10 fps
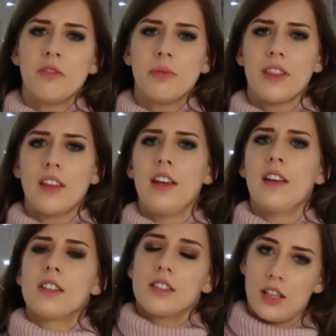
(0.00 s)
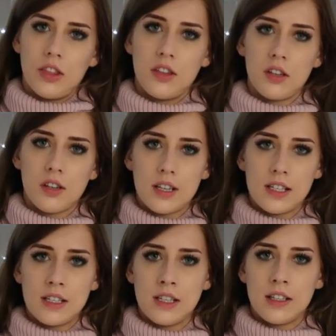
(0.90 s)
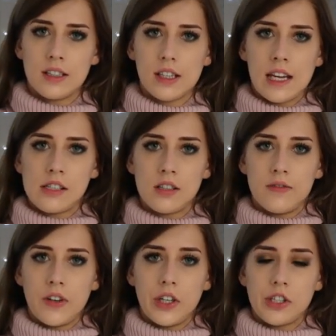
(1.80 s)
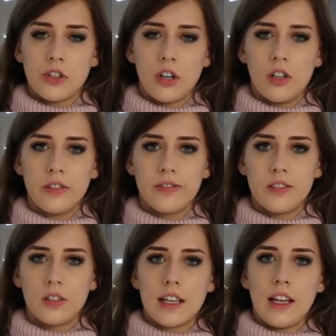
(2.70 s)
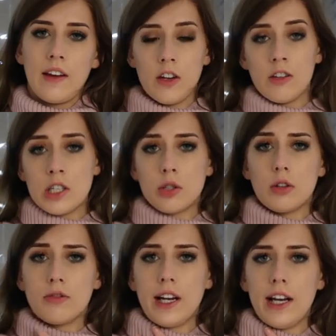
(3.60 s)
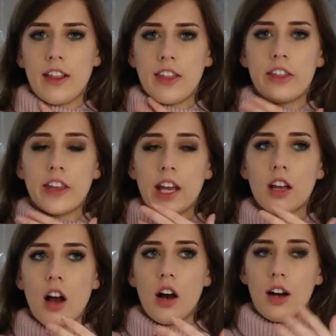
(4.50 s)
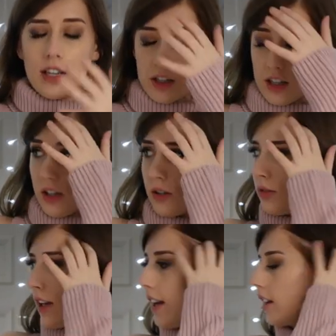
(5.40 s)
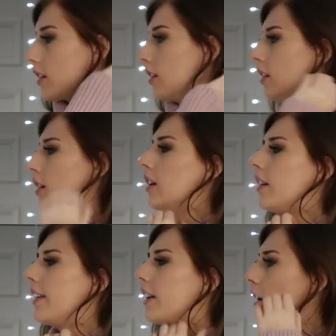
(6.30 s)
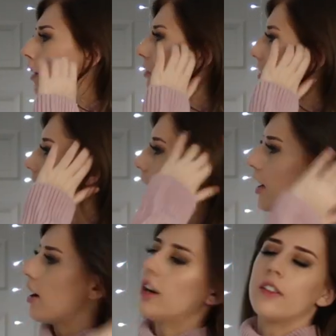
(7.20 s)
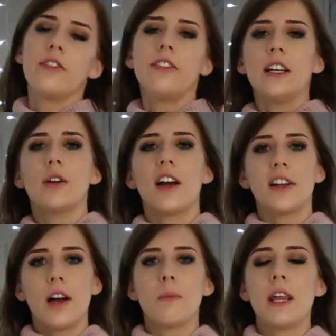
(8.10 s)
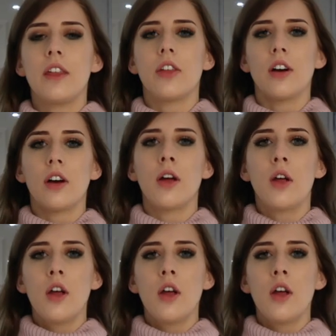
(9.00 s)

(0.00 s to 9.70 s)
love with this. The knit isn't very soft. If you're into a really thick, high turtleneck, then go for it. I kind of feel like I'm either